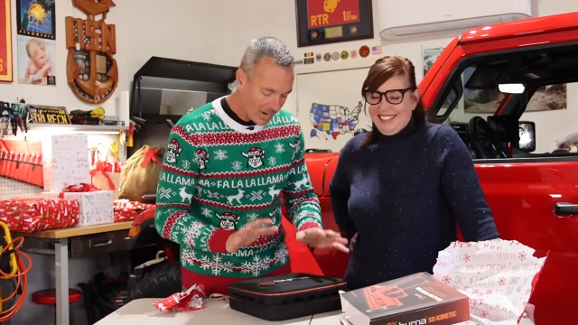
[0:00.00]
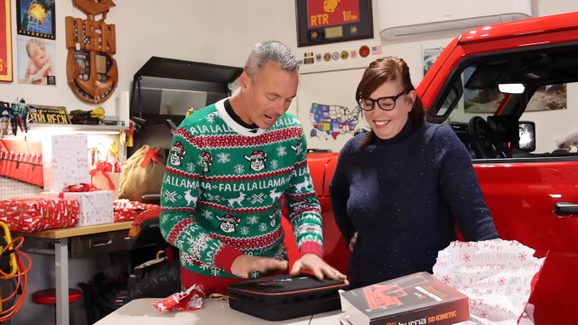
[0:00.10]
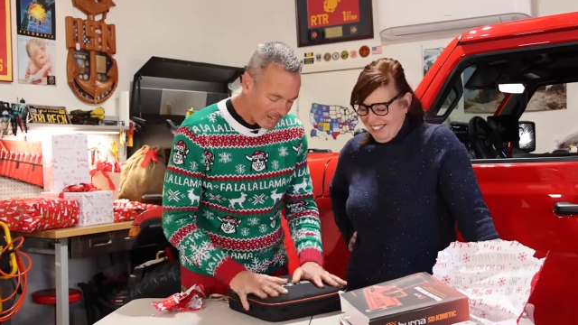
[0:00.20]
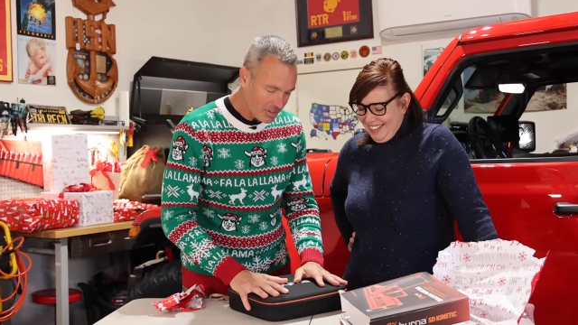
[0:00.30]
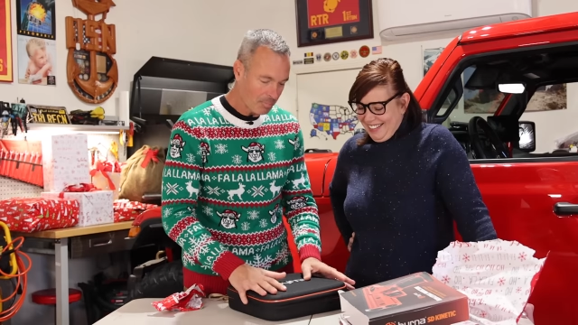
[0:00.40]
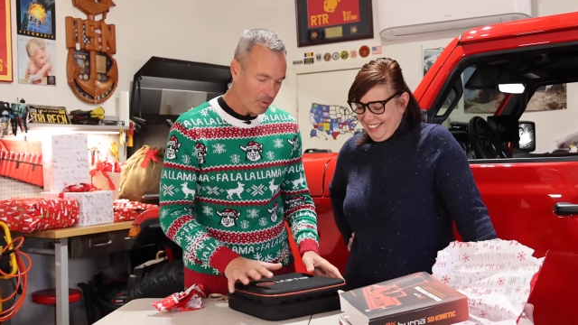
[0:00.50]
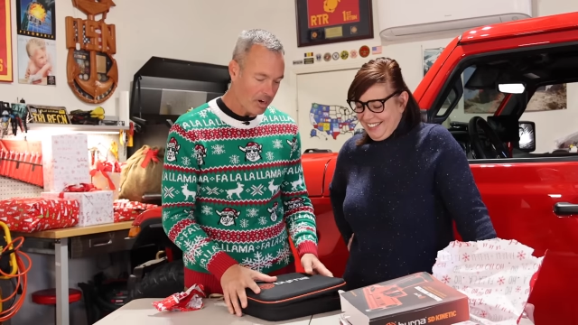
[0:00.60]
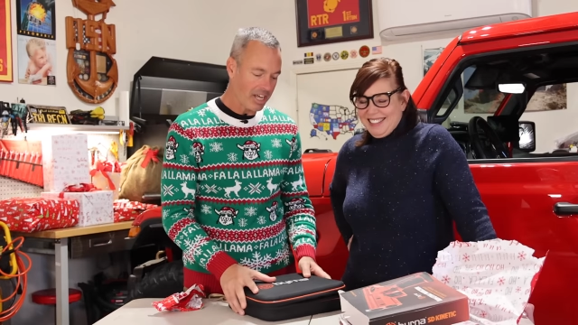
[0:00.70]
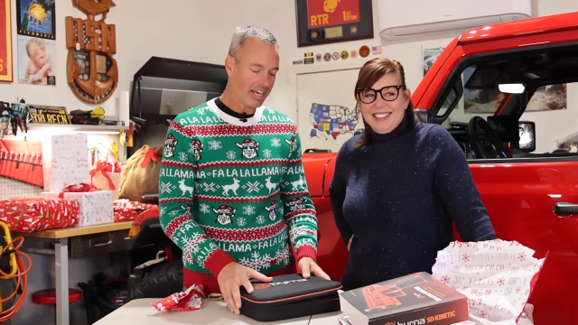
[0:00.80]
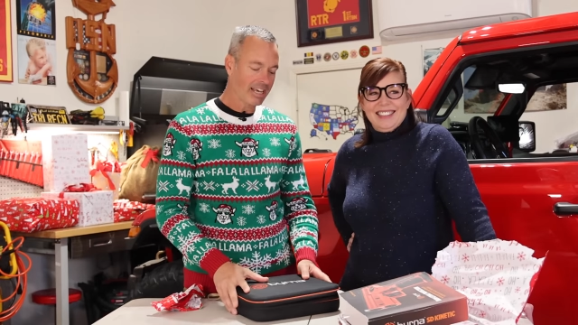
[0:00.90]
Speaker 1: but the
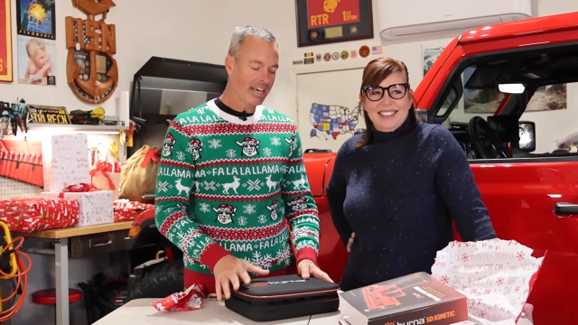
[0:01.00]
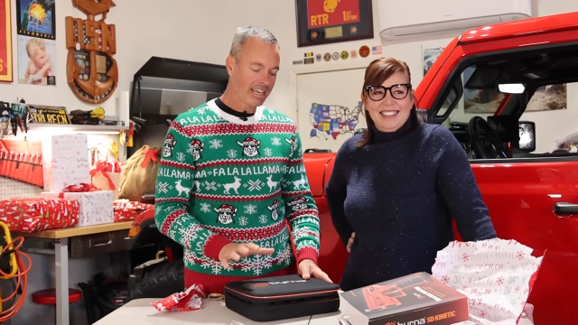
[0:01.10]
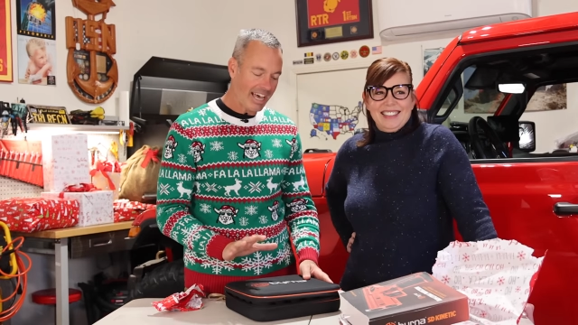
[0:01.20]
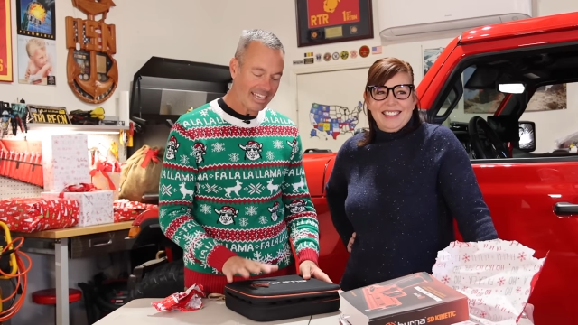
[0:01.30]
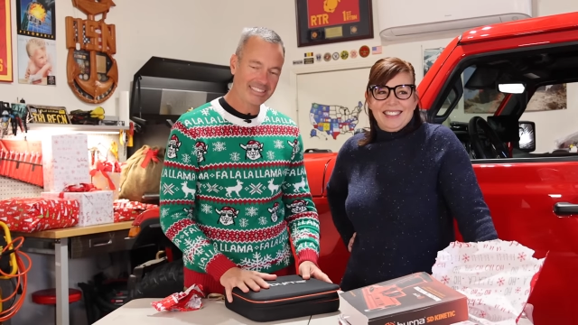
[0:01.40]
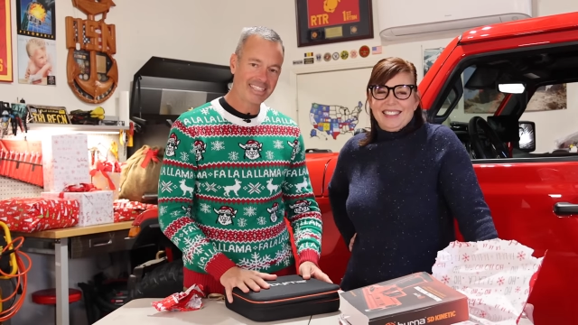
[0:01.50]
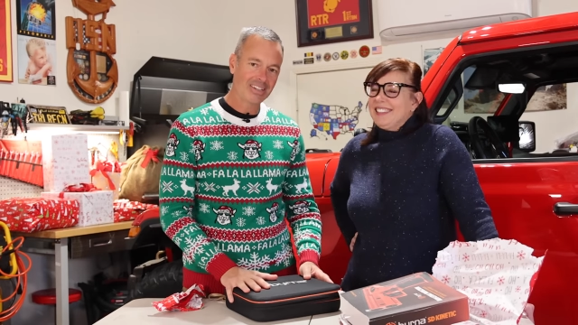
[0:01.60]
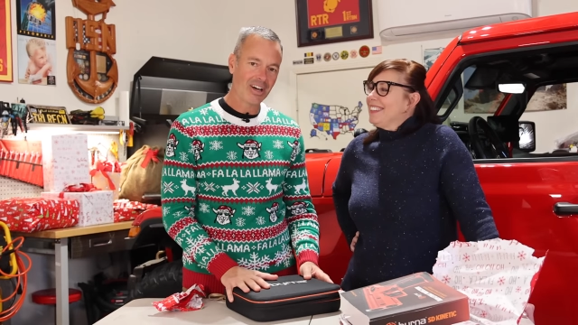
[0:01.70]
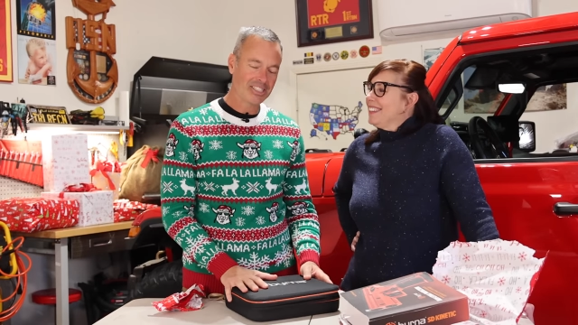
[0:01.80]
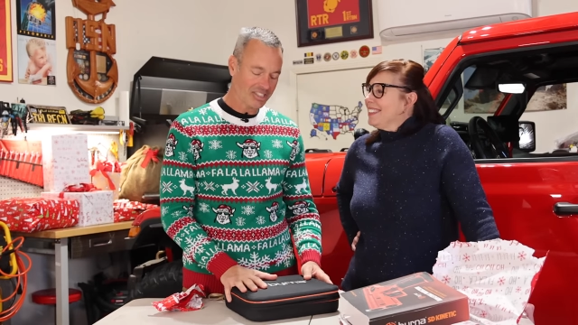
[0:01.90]
Byrna SD
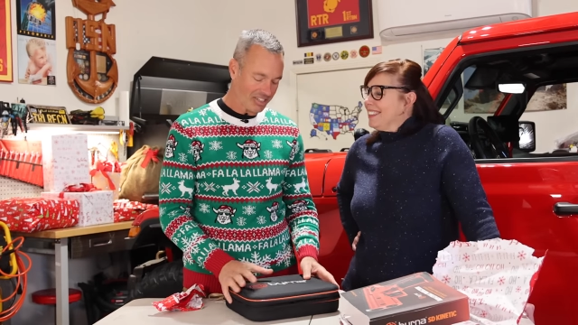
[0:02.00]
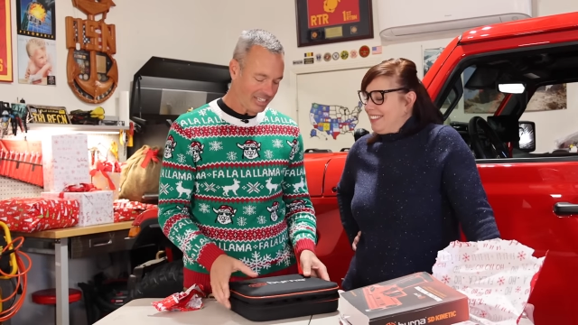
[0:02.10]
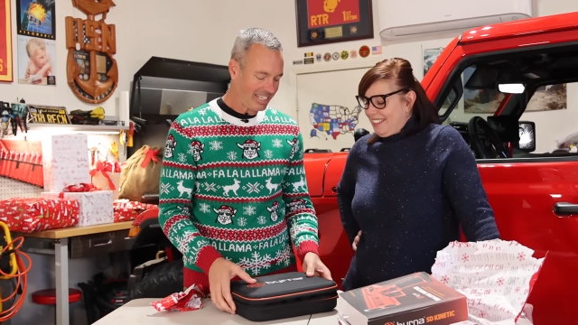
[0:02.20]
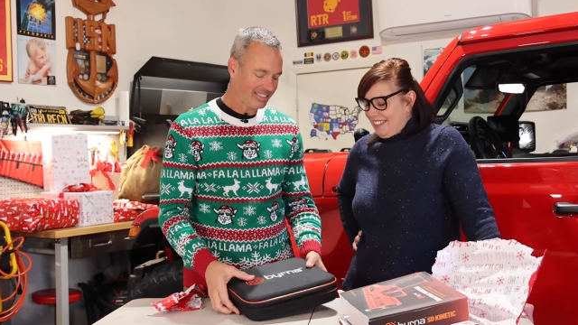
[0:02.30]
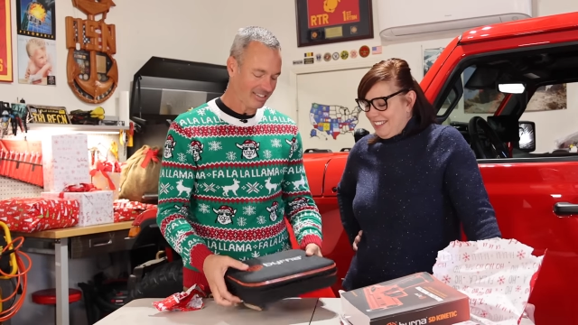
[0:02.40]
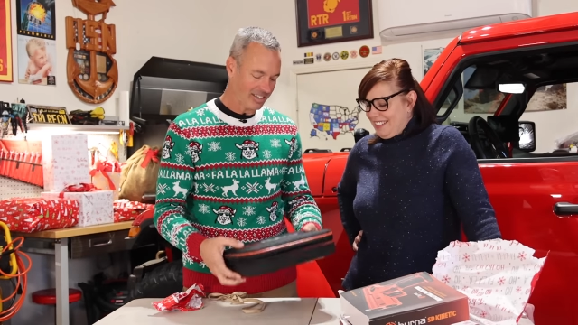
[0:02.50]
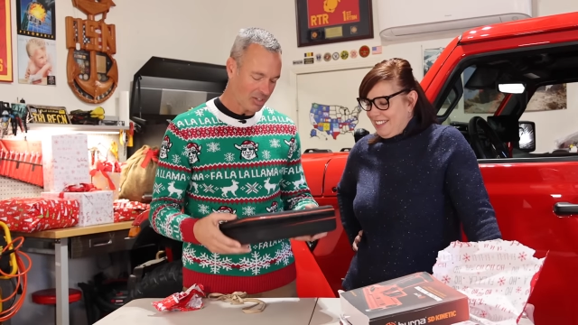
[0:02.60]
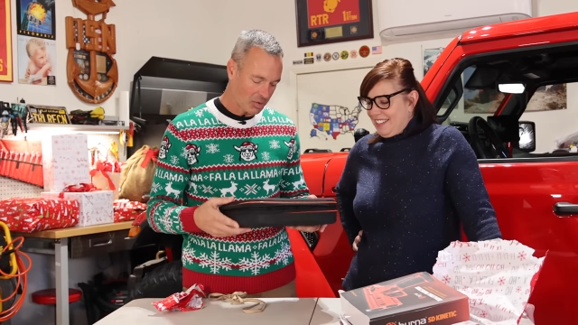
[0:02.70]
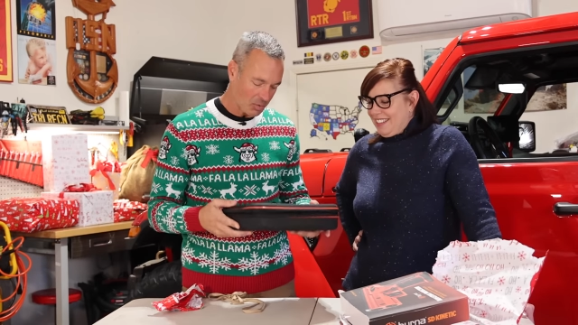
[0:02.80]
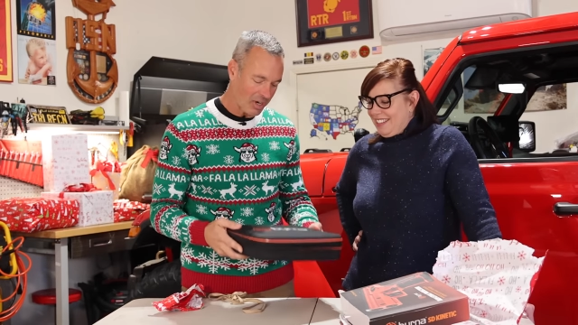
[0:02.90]
launcher is a
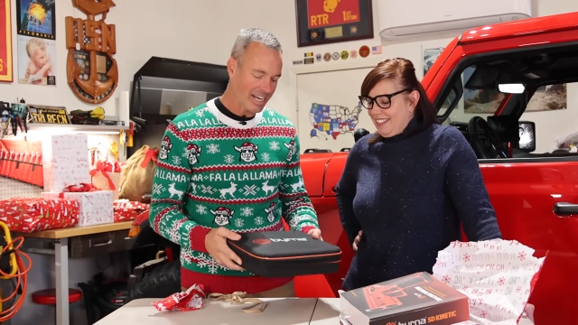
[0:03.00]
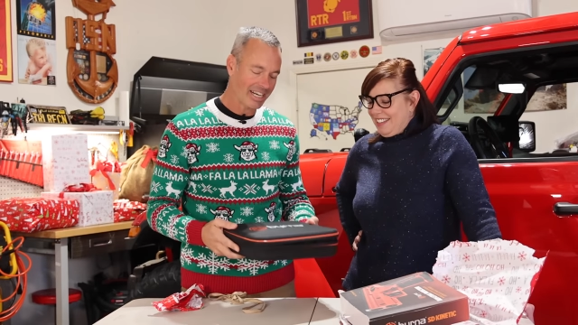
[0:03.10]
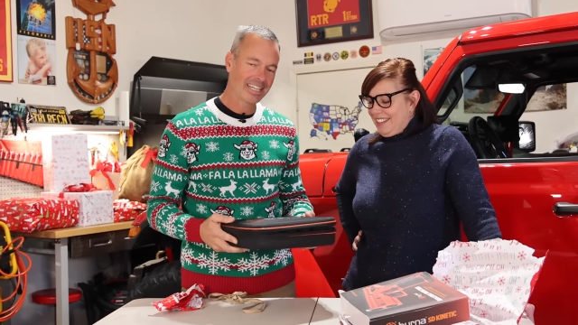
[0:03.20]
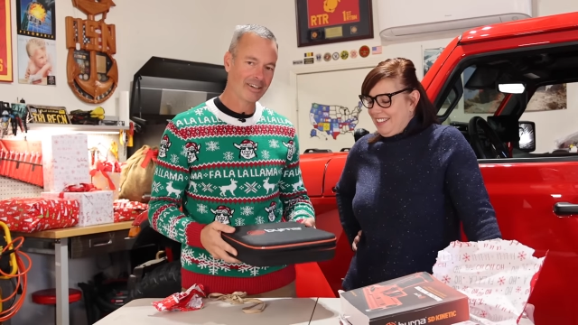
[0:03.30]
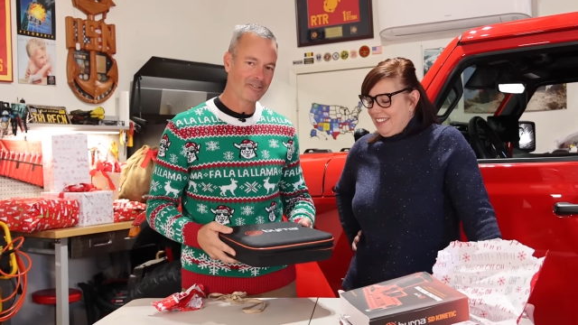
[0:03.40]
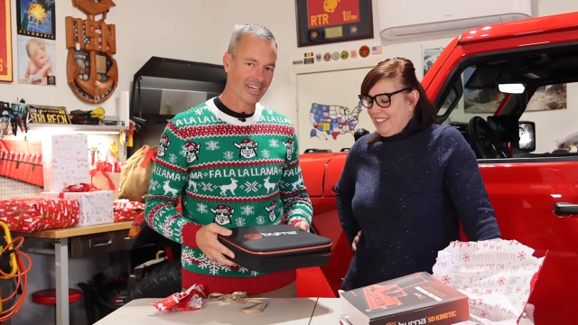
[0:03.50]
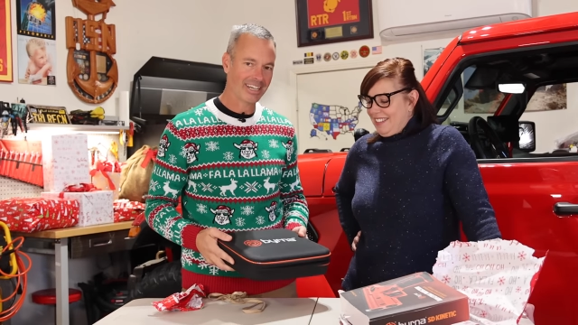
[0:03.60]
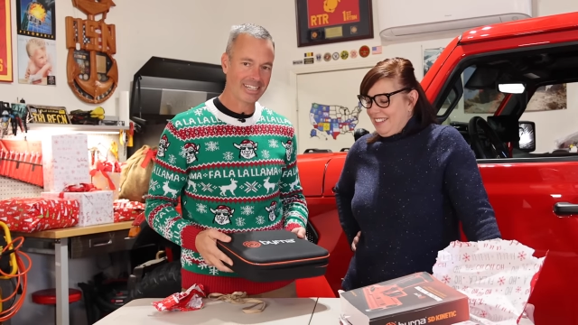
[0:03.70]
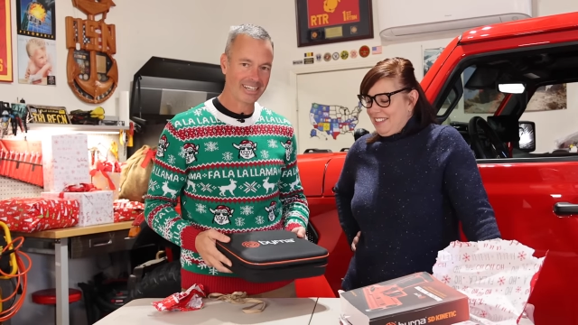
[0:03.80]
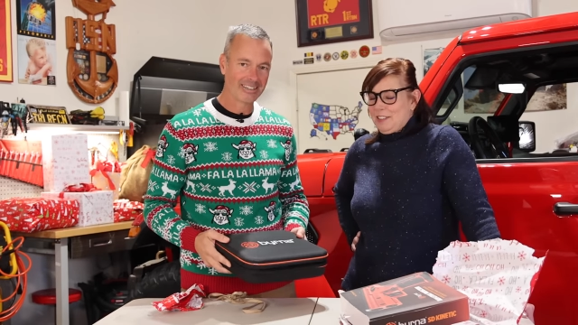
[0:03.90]
great gift
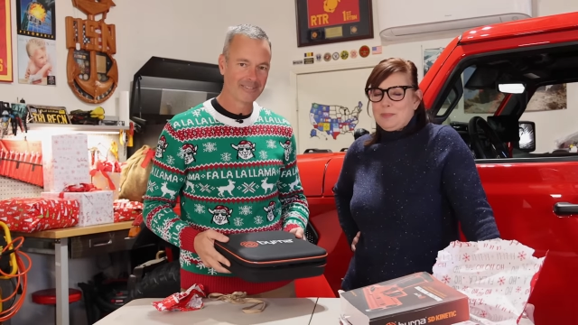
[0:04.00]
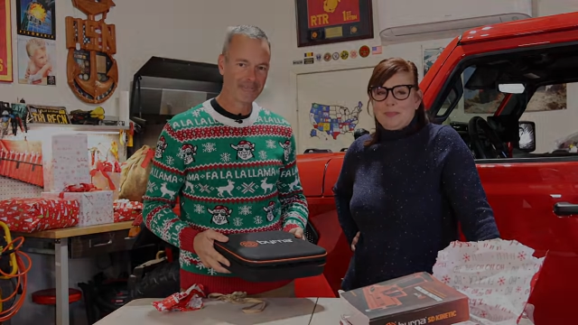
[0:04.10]
idea.